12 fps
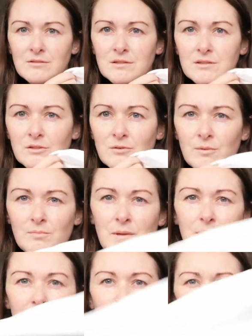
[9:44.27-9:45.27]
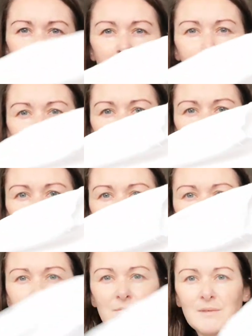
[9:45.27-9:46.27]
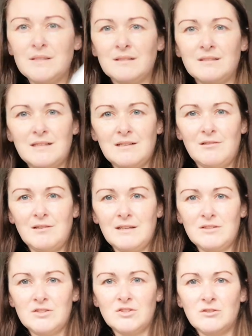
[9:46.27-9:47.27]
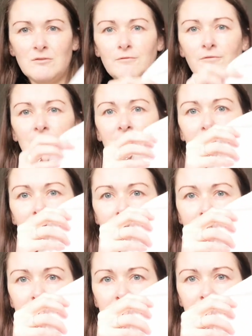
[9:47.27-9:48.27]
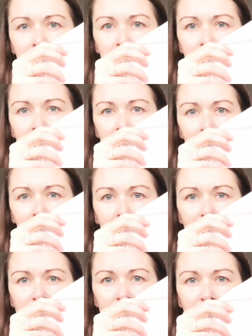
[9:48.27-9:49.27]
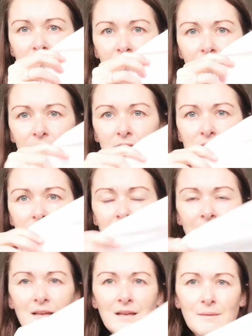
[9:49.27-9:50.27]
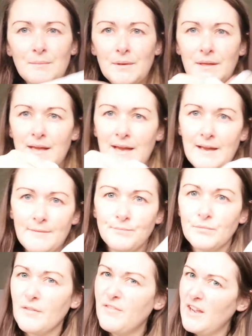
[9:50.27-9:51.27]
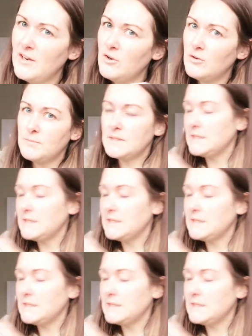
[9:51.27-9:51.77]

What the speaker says: So I don't know if maybe I should keep them for Christmas because they got like the snowflakes and the stars, but yeah, very odd